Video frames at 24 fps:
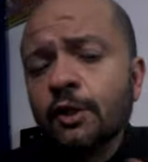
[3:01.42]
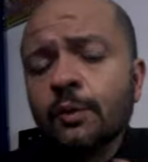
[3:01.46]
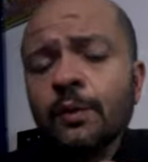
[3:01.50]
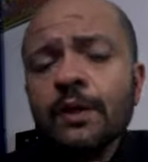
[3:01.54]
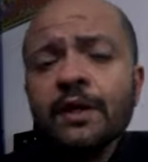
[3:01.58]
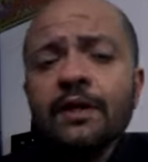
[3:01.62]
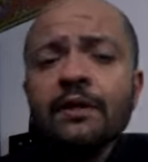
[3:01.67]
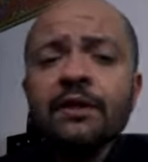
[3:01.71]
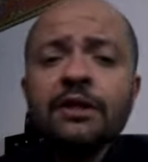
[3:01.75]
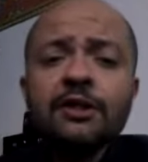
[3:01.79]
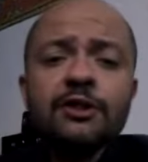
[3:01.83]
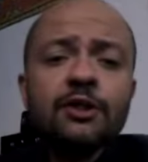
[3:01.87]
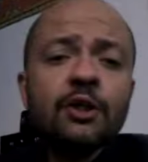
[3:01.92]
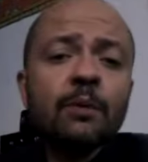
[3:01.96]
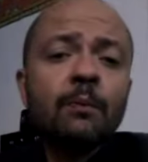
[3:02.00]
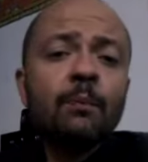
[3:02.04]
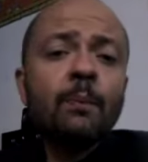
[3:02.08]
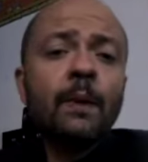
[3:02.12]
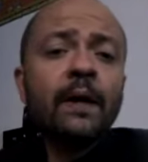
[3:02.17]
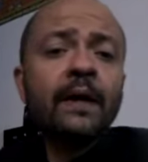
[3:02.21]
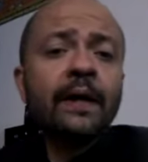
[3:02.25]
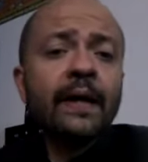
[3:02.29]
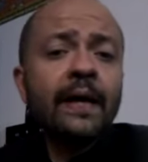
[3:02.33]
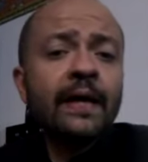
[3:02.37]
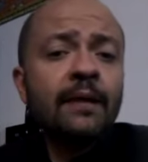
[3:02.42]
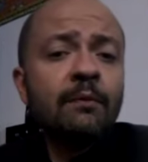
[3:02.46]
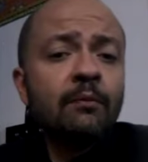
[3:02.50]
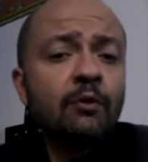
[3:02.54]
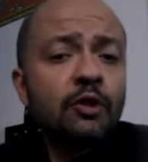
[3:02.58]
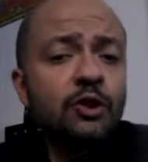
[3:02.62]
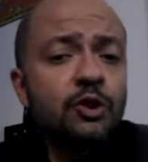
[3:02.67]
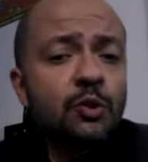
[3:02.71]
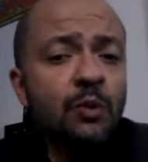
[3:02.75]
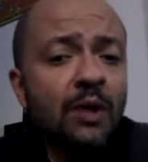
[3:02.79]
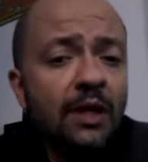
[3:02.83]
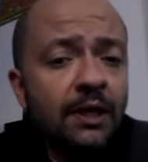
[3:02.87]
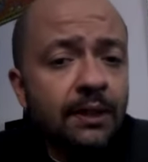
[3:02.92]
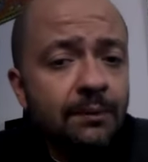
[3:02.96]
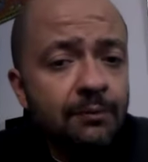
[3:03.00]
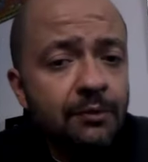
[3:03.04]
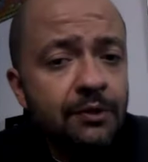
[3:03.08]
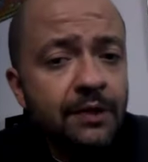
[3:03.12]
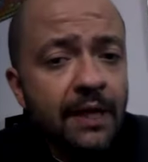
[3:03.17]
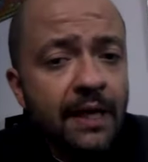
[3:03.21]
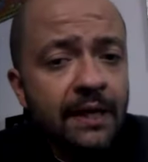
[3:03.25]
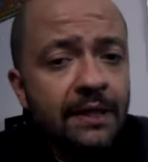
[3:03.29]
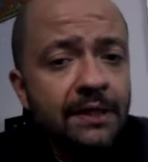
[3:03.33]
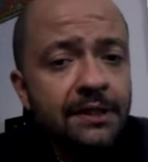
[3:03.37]
queries, you're again most welcome
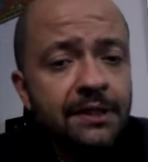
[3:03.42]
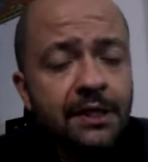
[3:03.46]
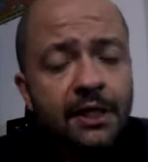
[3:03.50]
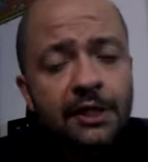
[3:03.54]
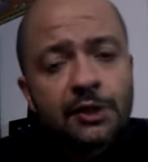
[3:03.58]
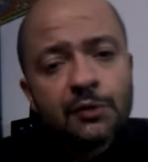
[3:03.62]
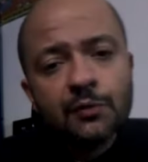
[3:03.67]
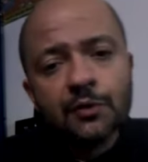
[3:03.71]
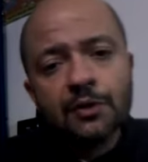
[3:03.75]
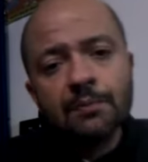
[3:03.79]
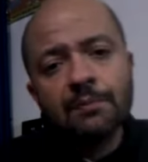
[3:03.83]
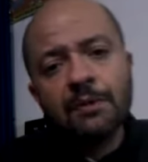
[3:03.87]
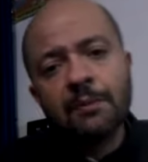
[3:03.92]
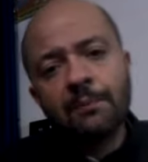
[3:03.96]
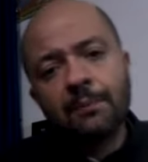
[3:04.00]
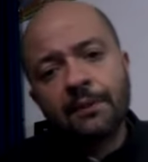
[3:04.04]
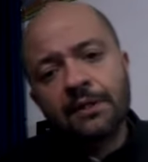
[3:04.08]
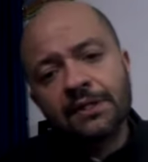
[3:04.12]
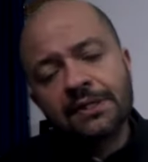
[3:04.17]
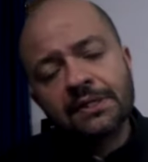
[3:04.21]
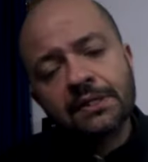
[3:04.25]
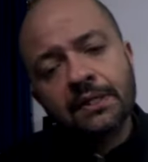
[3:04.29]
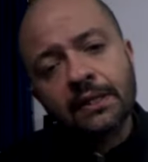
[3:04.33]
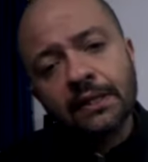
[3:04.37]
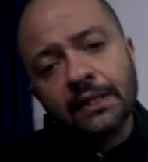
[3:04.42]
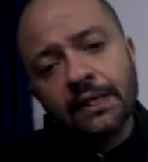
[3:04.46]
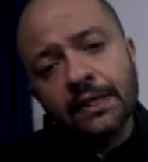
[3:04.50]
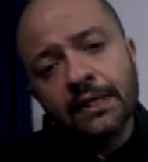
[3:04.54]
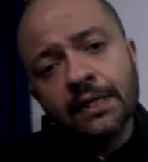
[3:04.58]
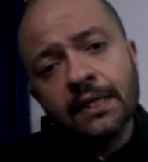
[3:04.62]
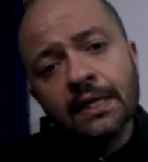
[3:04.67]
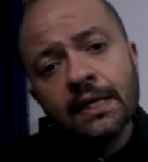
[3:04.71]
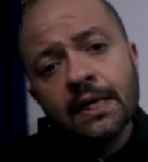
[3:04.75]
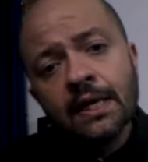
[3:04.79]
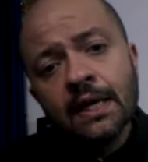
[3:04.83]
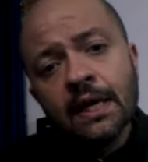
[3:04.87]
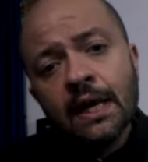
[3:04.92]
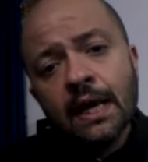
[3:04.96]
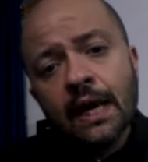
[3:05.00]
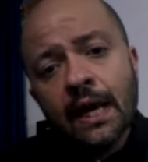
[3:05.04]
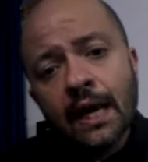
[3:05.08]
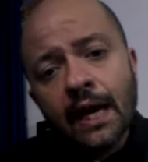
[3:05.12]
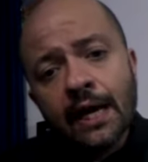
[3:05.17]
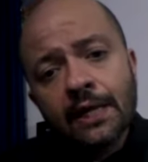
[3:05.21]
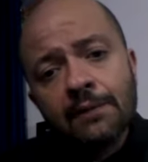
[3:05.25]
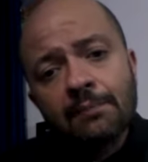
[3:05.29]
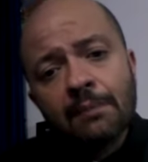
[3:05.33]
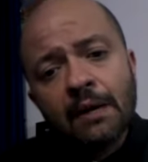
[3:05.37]
to get in touch with me personally
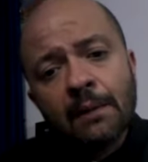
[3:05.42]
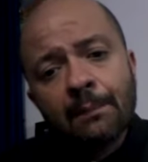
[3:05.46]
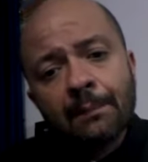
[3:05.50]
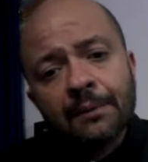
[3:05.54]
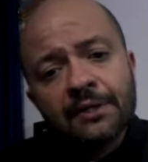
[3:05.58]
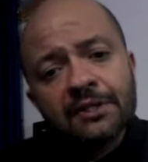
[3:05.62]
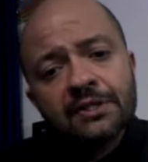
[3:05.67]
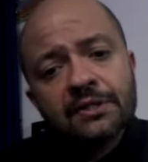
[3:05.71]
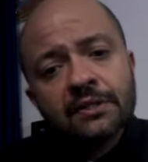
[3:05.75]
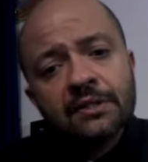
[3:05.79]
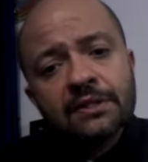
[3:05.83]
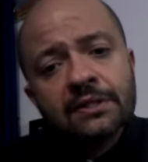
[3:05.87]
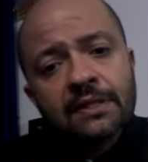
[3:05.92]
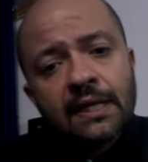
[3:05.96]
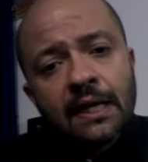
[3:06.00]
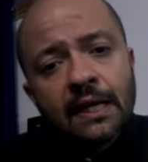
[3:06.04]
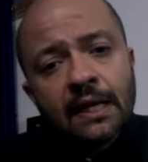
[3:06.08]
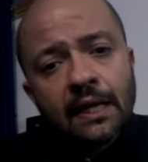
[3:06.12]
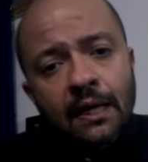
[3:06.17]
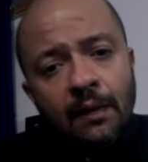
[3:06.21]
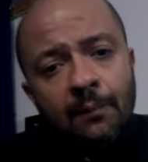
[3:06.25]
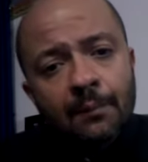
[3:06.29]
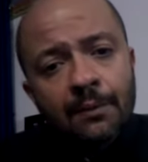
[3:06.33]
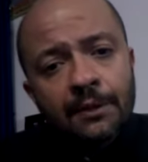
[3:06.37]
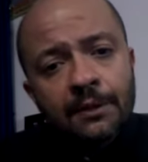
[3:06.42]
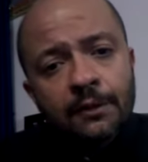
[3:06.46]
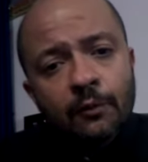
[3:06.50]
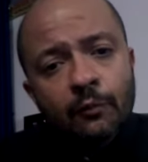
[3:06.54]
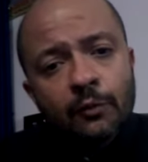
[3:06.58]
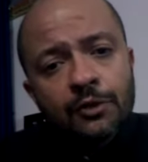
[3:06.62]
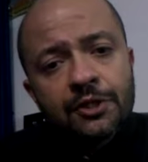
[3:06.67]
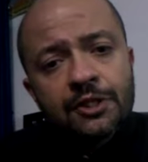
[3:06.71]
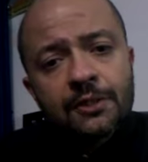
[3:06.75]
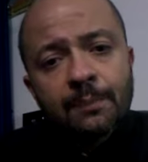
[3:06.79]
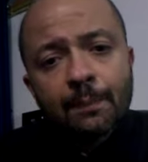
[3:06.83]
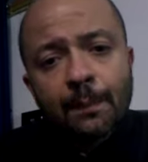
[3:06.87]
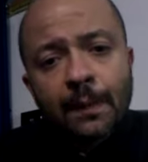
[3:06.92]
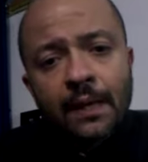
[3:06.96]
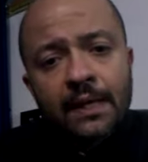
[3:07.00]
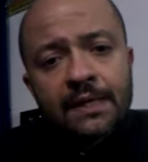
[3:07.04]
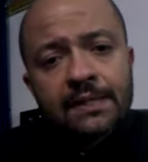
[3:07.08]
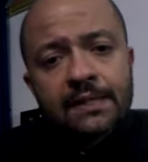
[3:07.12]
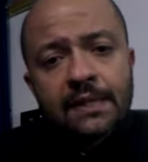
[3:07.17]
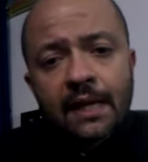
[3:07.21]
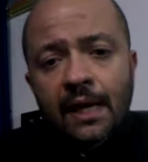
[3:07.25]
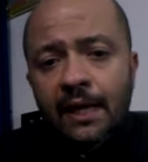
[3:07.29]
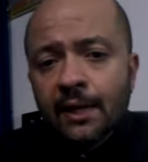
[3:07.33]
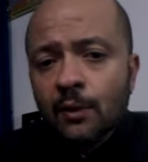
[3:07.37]
at my personal cell number, which is
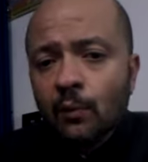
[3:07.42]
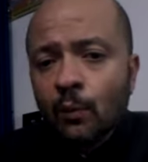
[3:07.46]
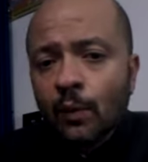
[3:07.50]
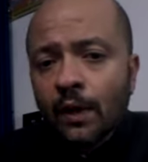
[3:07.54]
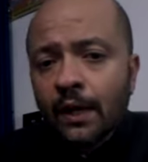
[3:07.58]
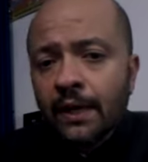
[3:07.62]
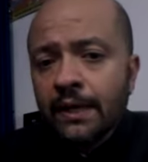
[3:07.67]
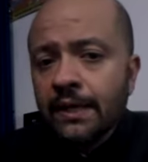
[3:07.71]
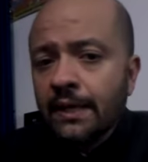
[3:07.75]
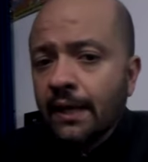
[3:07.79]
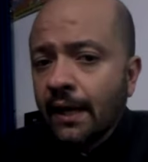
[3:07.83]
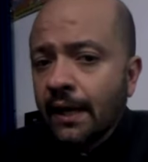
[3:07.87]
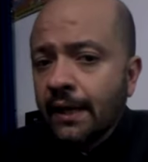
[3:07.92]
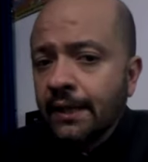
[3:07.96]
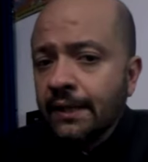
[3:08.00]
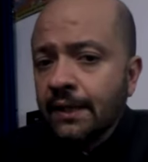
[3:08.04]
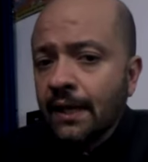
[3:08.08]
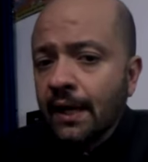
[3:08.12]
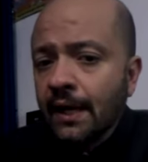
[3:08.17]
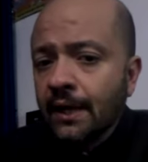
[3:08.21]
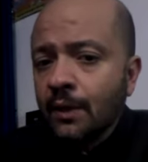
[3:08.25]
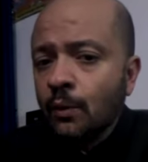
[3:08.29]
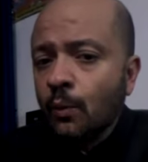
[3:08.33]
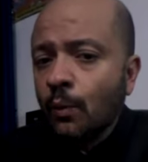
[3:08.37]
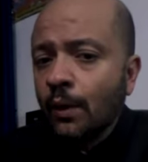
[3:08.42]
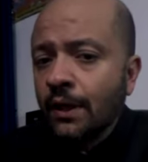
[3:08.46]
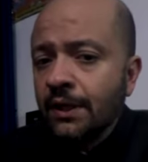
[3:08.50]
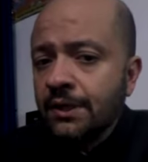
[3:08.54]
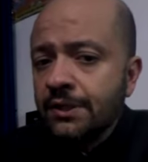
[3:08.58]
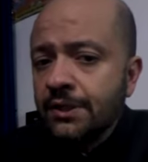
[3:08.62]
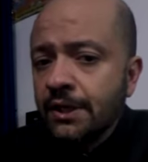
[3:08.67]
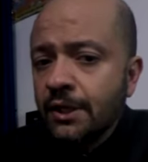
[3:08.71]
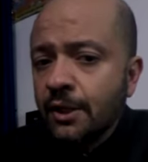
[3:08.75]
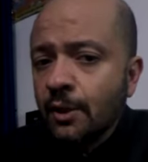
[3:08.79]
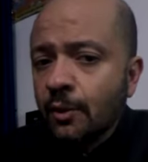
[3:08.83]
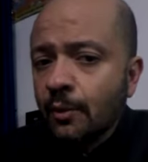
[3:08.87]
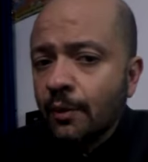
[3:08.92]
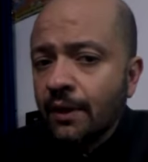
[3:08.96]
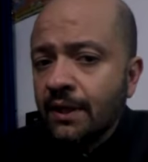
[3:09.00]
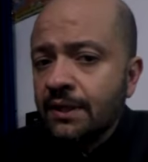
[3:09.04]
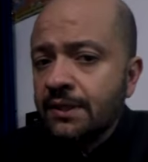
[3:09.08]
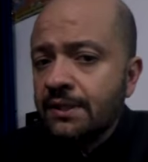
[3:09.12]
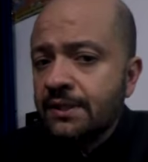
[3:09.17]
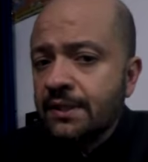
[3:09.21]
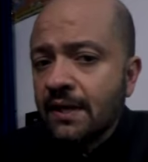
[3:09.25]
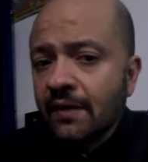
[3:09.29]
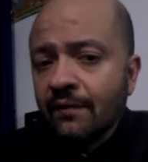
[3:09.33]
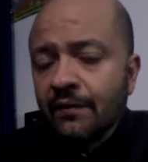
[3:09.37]
+91 99
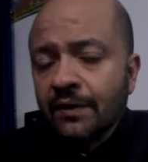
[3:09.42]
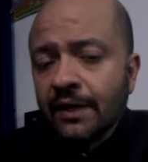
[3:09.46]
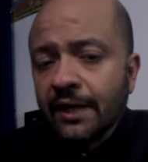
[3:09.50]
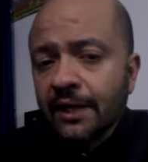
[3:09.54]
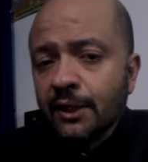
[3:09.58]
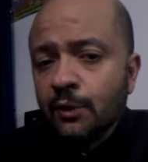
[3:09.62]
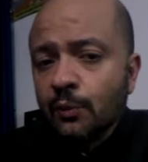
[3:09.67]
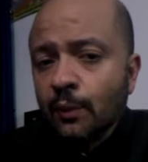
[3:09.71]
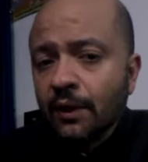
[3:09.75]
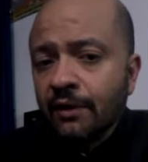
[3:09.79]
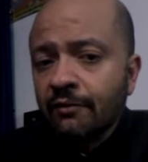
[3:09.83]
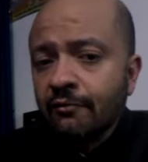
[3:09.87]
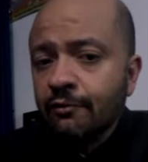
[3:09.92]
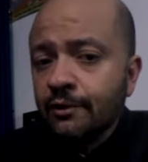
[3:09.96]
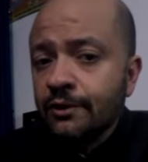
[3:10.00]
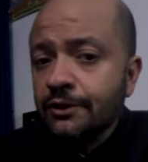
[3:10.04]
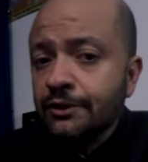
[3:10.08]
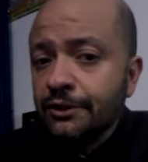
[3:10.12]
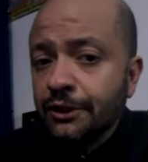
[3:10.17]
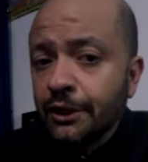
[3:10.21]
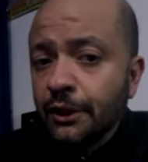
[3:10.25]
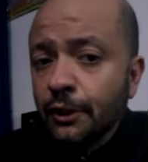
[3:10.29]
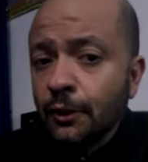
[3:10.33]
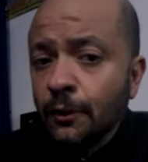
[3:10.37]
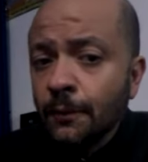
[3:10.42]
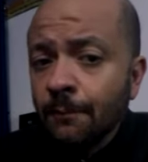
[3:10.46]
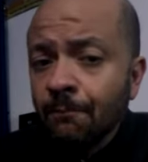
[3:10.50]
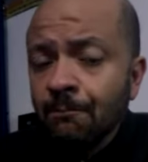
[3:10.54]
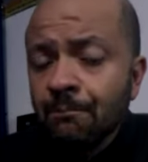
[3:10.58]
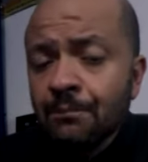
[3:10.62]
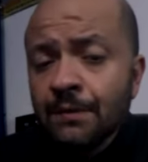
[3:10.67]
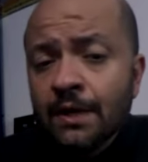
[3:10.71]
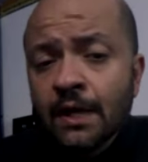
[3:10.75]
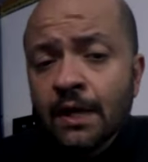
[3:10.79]
101 78 140.